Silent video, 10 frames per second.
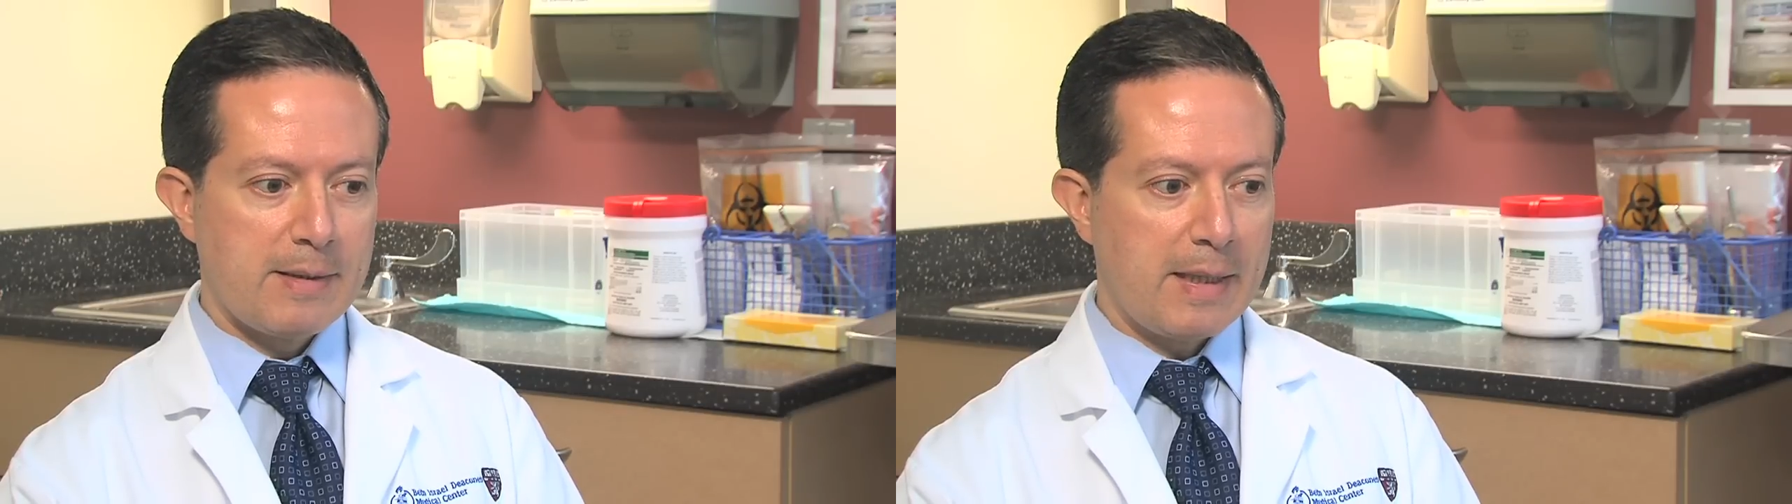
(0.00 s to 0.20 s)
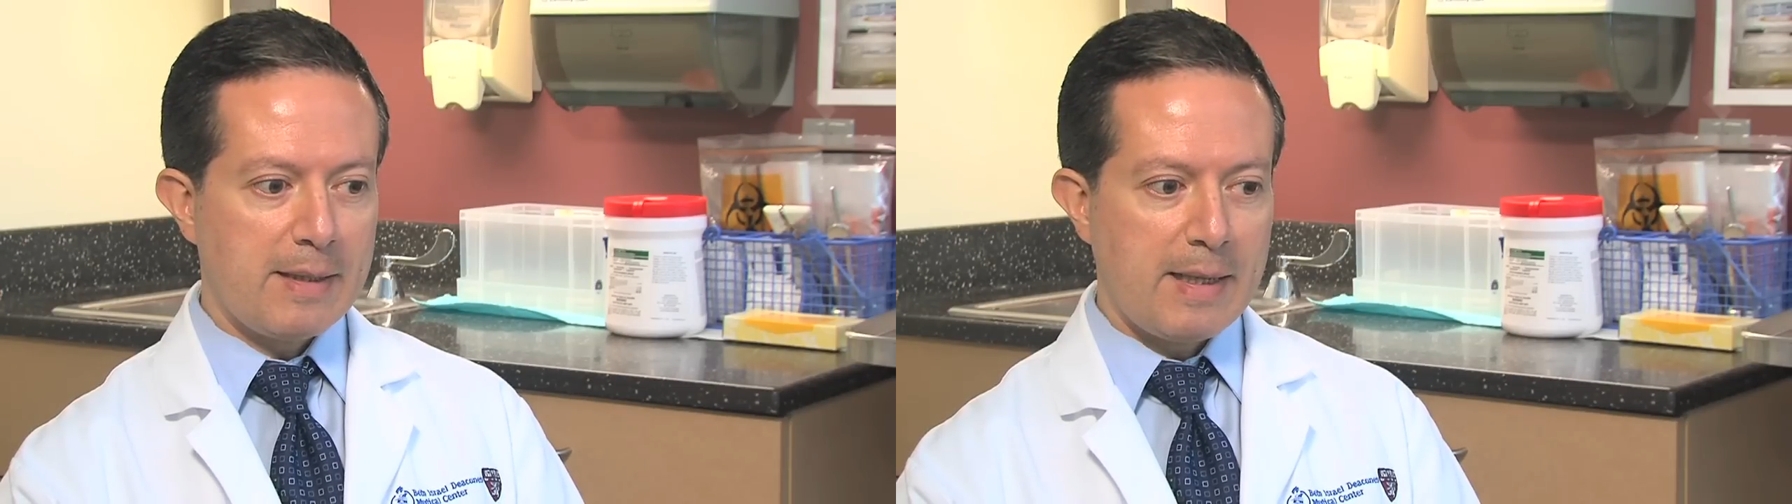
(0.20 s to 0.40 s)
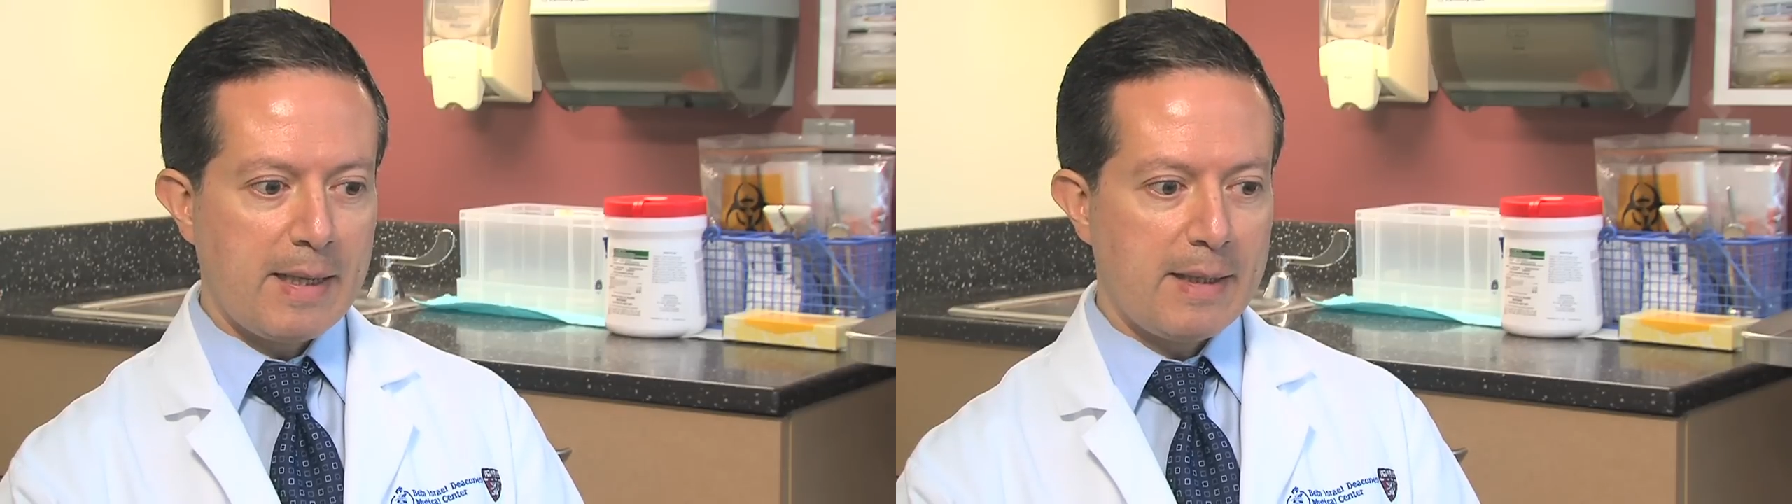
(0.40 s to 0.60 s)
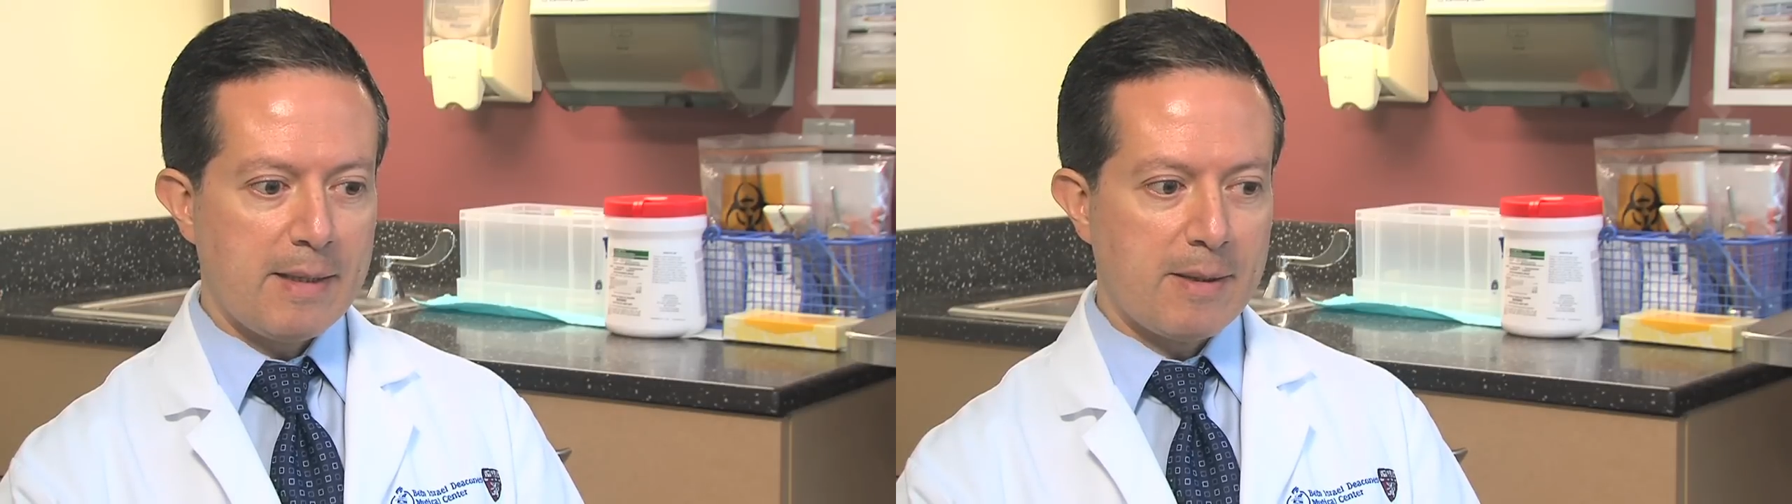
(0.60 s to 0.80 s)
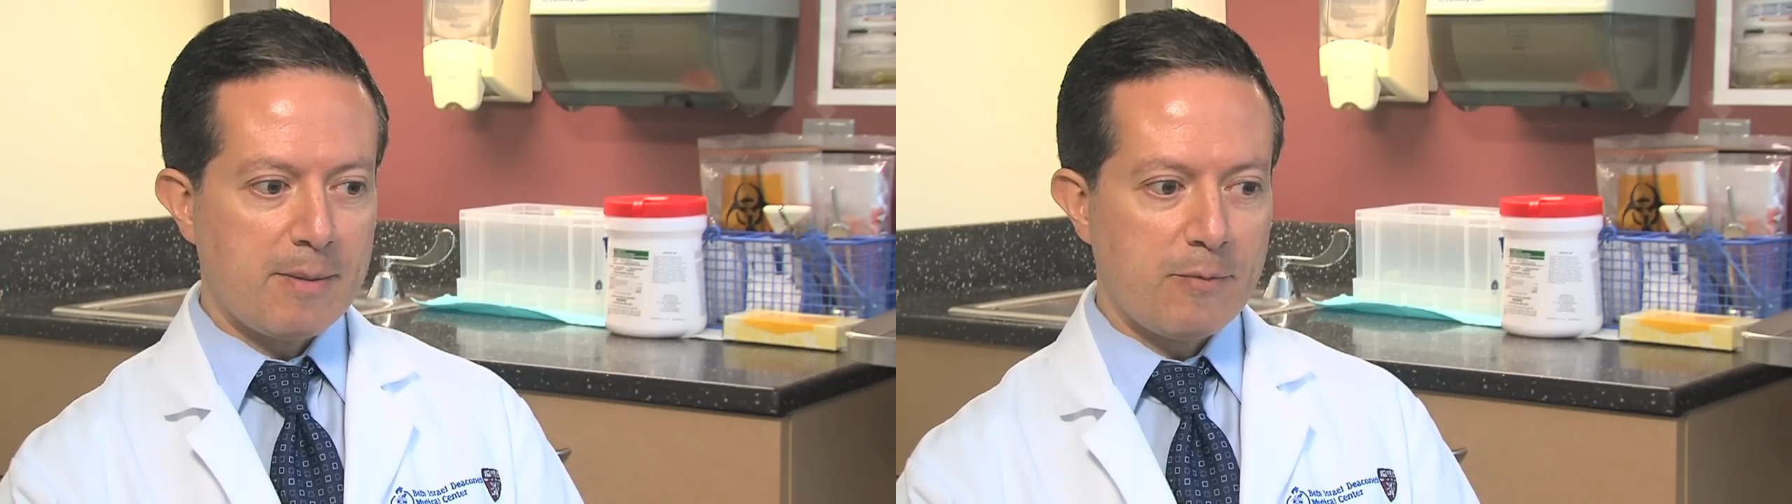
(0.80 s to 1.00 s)

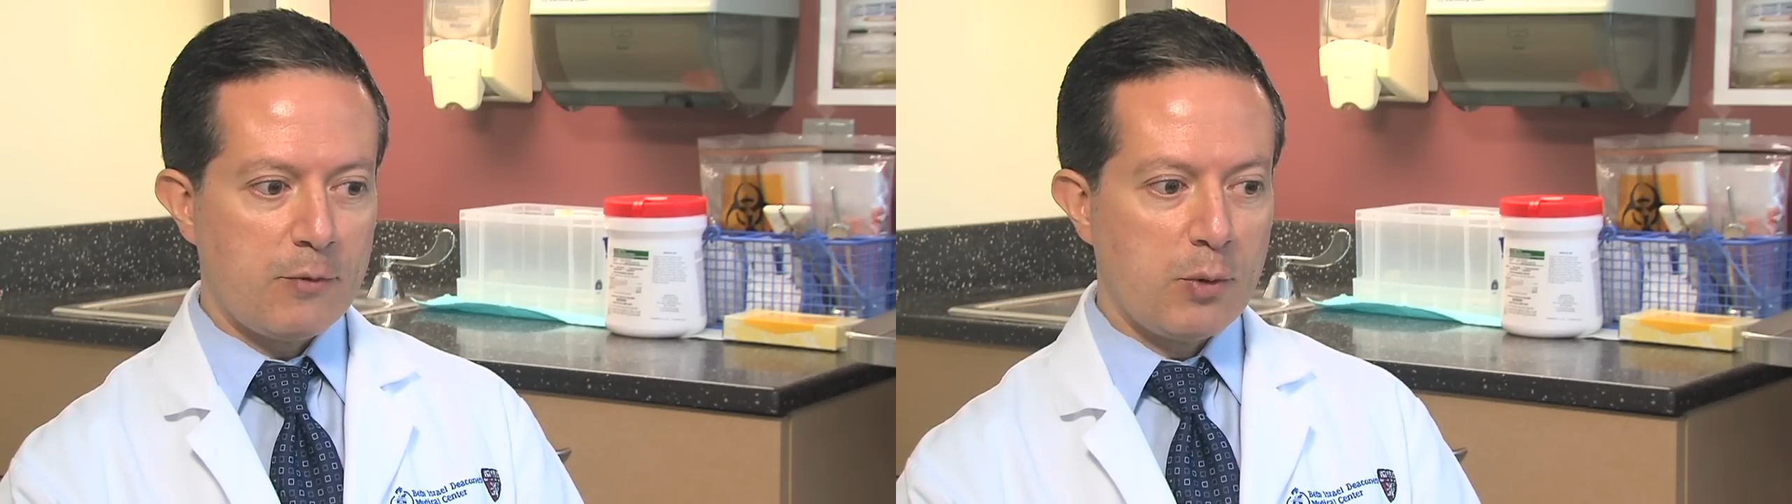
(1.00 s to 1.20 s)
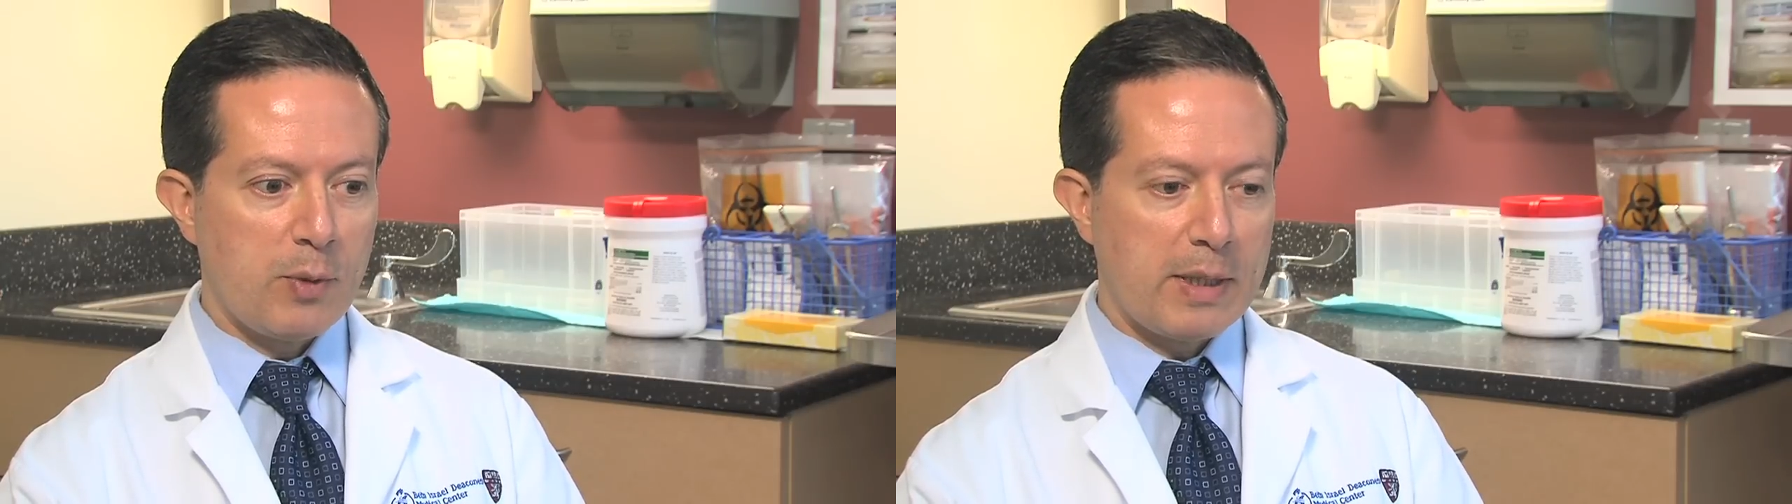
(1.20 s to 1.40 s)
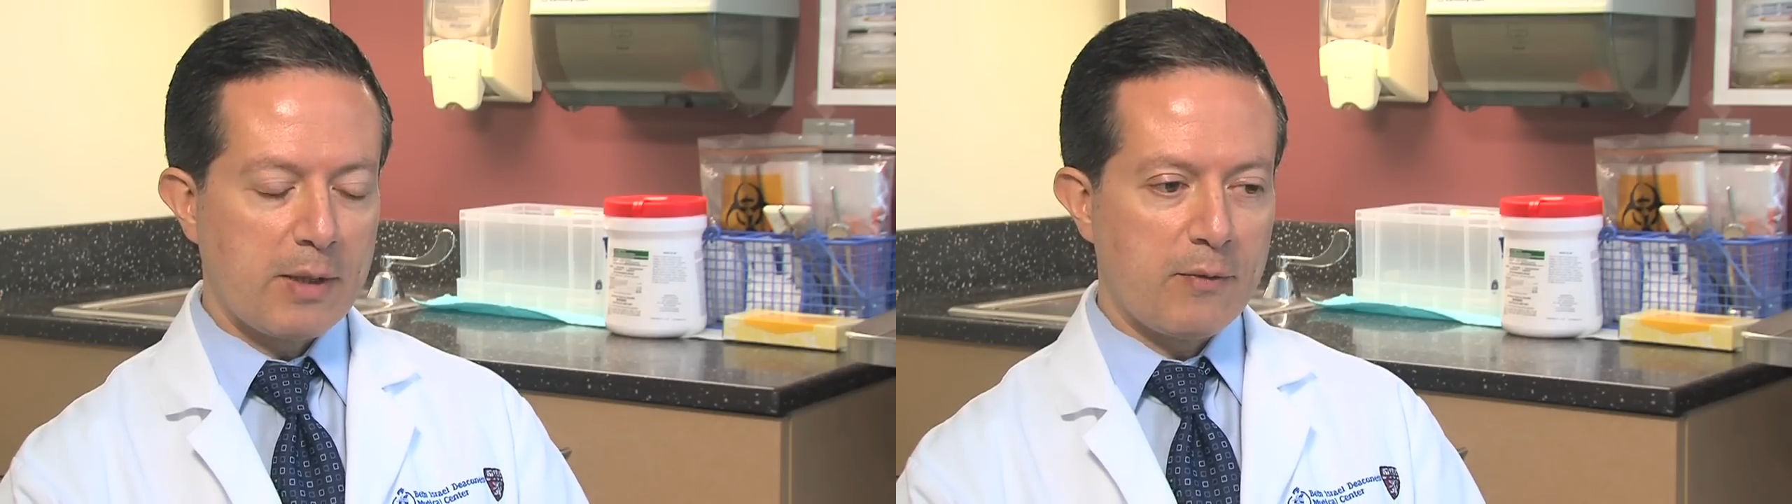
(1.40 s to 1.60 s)
day-to-day viewing